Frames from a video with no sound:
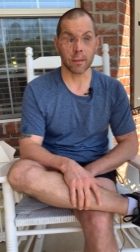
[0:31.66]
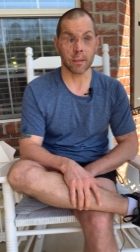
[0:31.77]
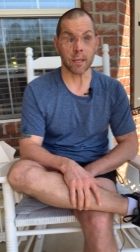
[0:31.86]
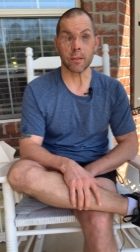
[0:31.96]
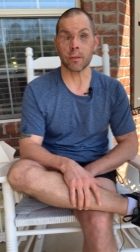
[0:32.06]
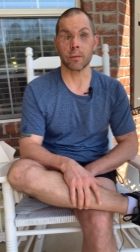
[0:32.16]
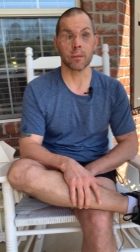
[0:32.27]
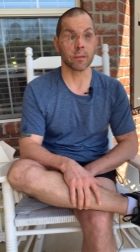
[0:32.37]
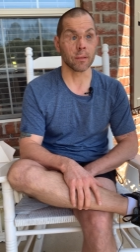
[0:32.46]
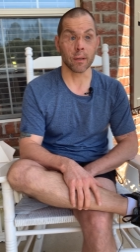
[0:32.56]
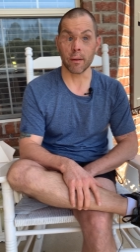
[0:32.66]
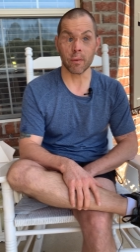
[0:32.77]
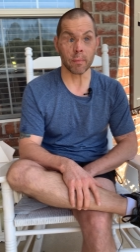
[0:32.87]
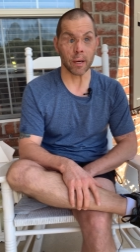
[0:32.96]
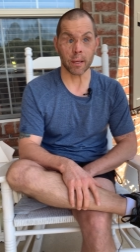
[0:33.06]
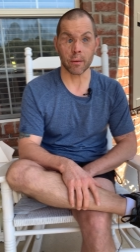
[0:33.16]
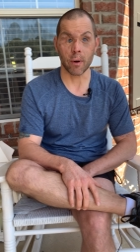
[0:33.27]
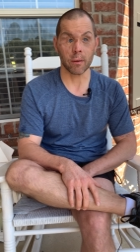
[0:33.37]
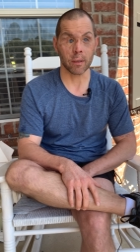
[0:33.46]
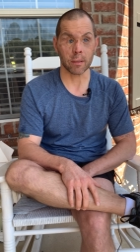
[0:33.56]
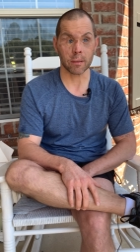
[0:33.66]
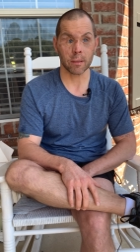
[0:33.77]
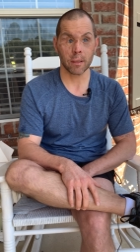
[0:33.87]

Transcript: teachers and everybody around us.